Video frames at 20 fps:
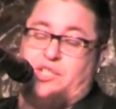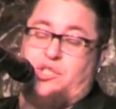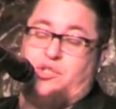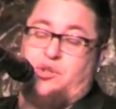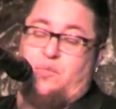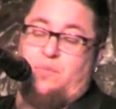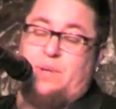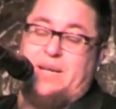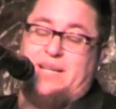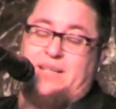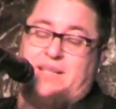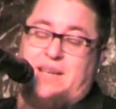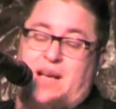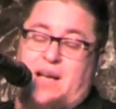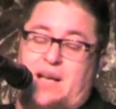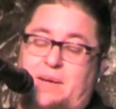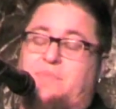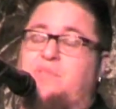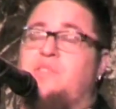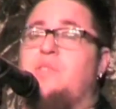so many
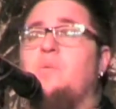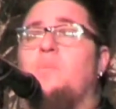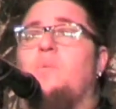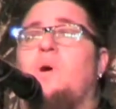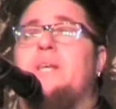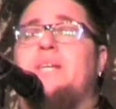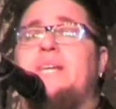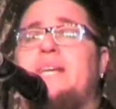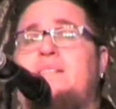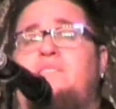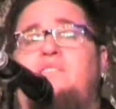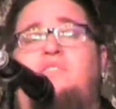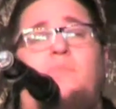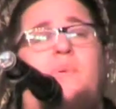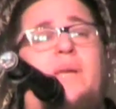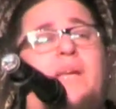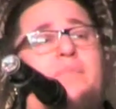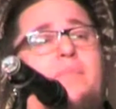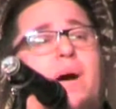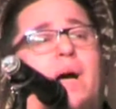times that one needs to
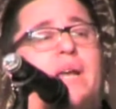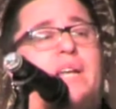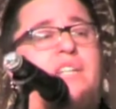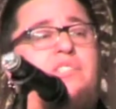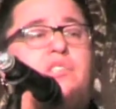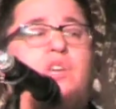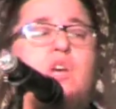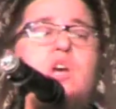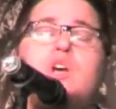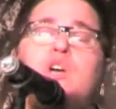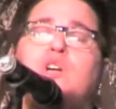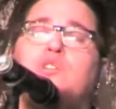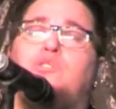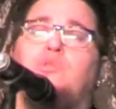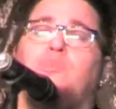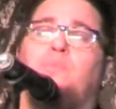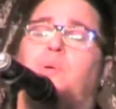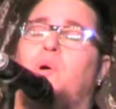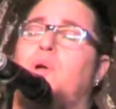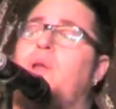be admonished
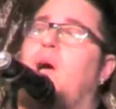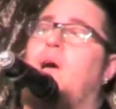to put